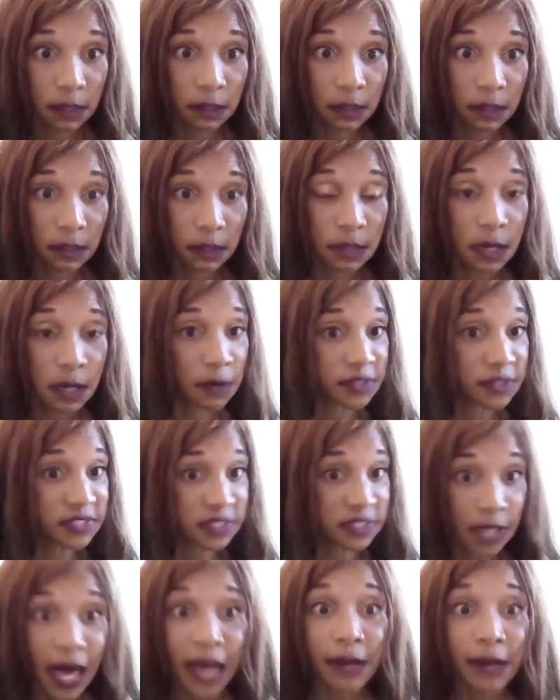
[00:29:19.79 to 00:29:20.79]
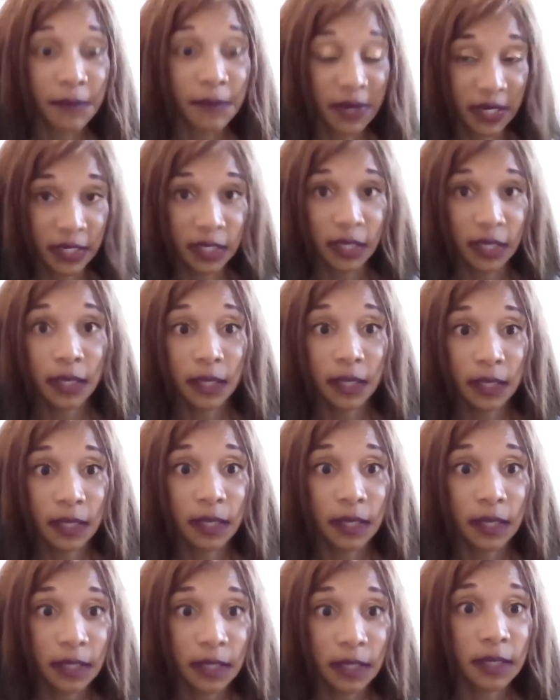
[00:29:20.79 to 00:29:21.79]
It's a lot of money
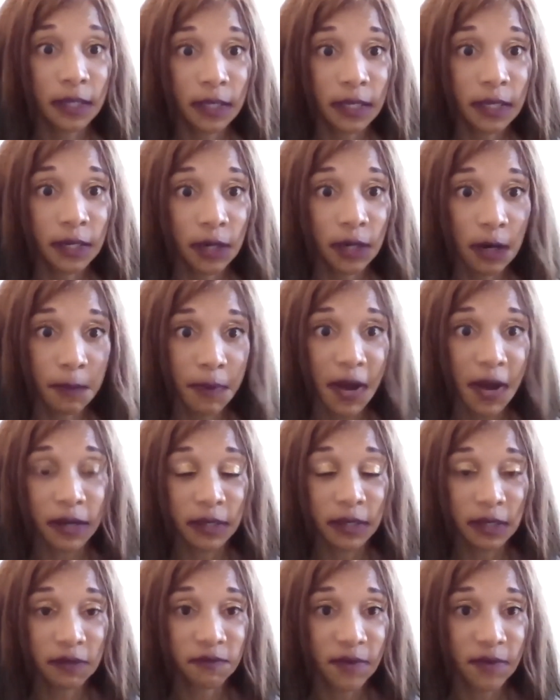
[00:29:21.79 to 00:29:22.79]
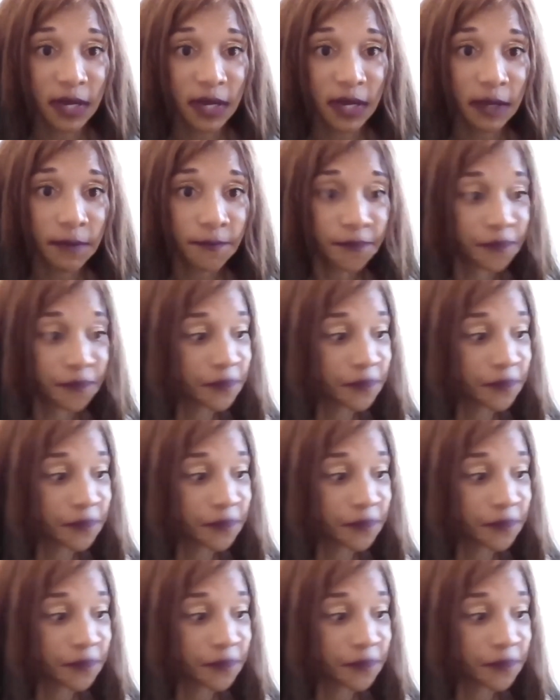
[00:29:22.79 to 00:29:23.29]
in our pocket, right?